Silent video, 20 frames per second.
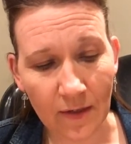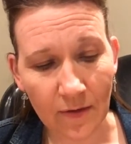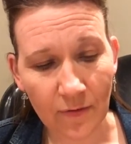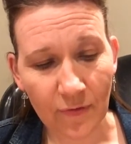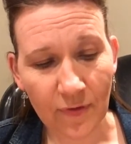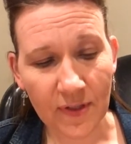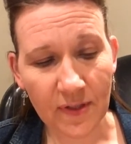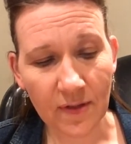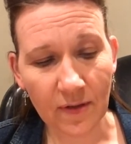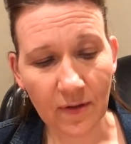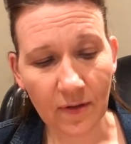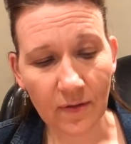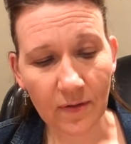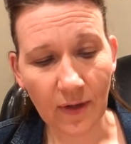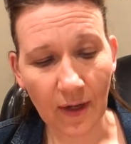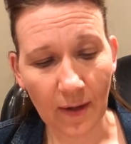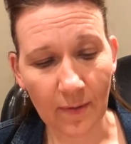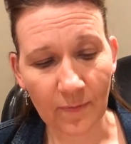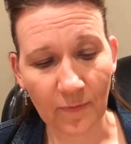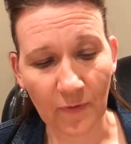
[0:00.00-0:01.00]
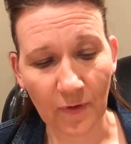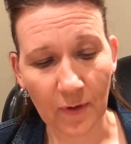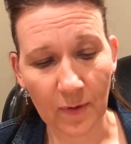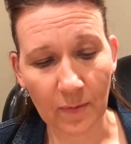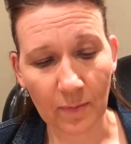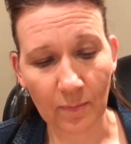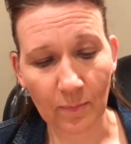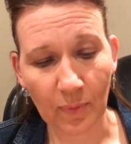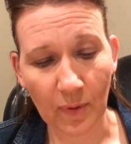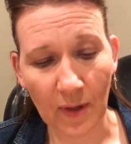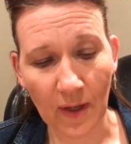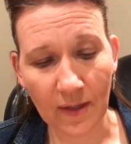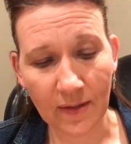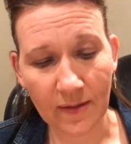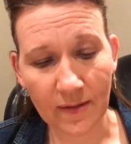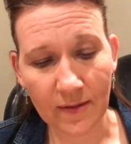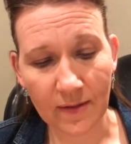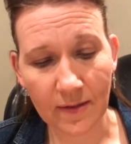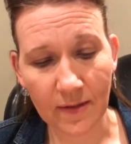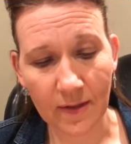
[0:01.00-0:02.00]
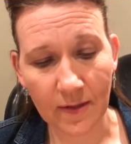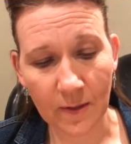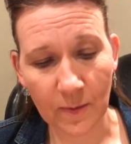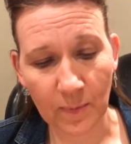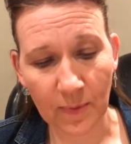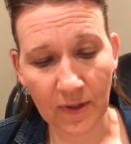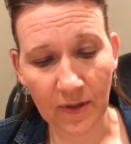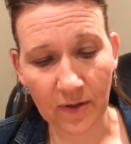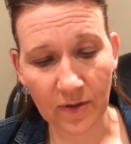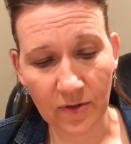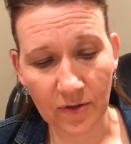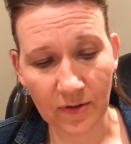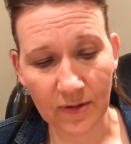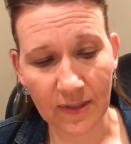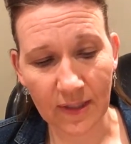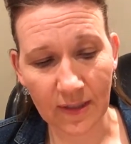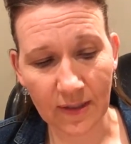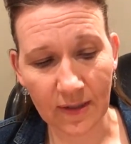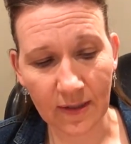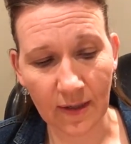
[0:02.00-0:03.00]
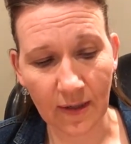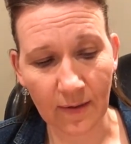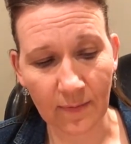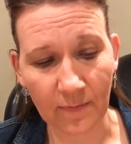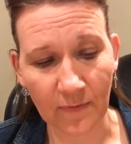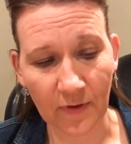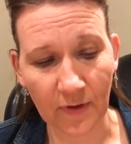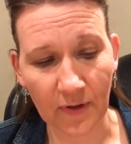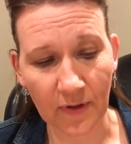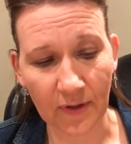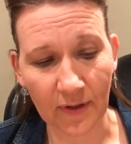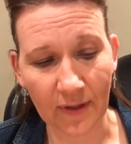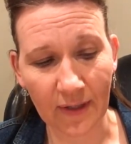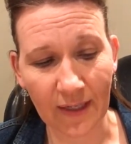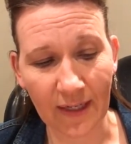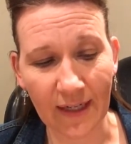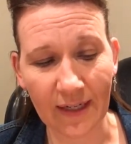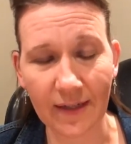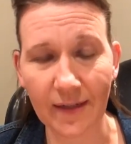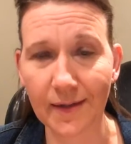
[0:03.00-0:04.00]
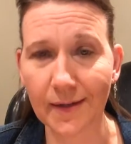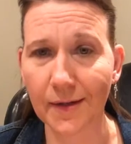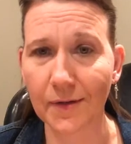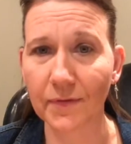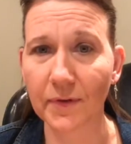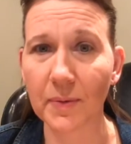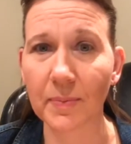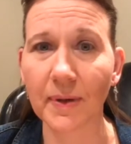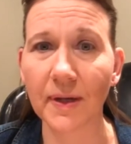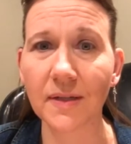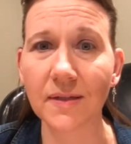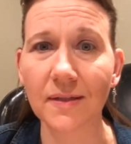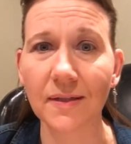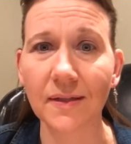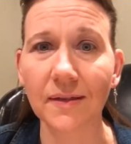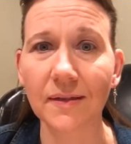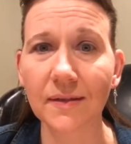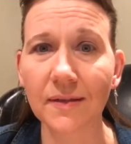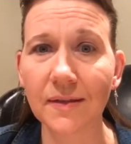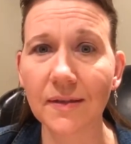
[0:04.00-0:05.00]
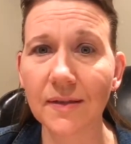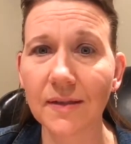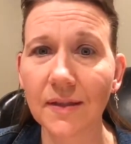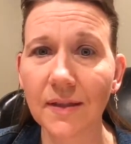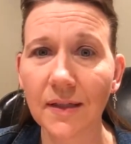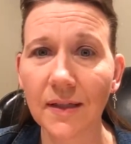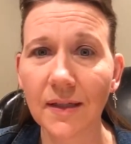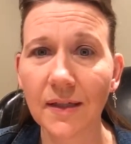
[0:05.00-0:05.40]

"Physical comfort blunts the spiritual discomfort needed in repentance."